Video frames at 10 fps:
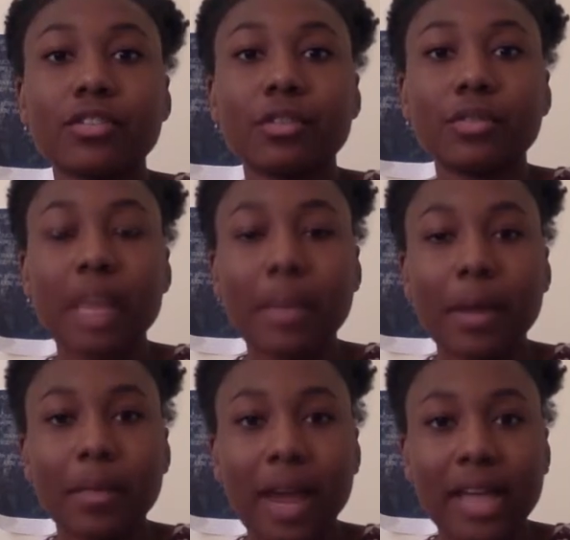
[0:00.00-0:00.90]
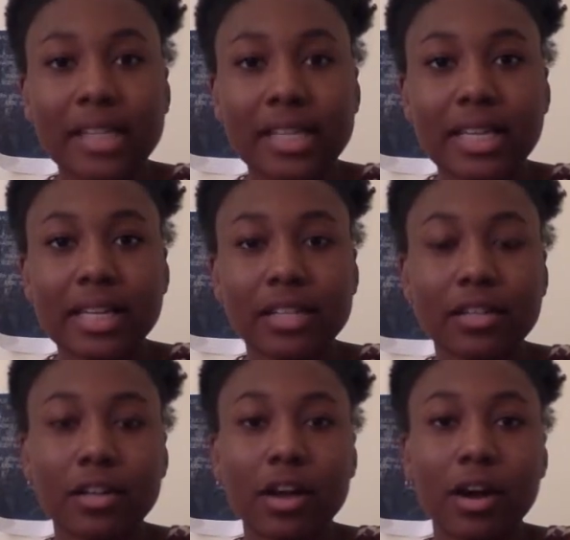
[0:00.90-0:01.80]
So Tamar Braxton is
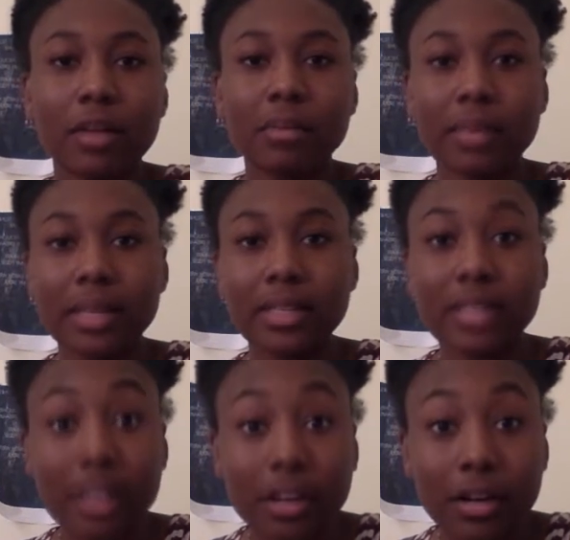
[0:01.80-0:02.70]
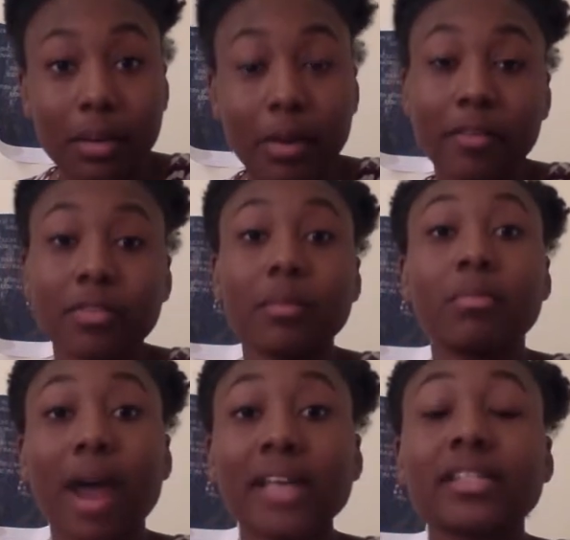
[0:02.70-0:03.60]
an R&B singer, a part of the
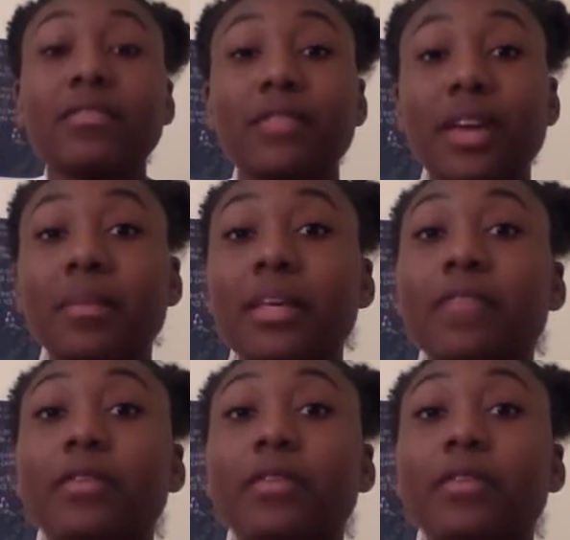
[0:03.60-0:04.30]
Braxton family.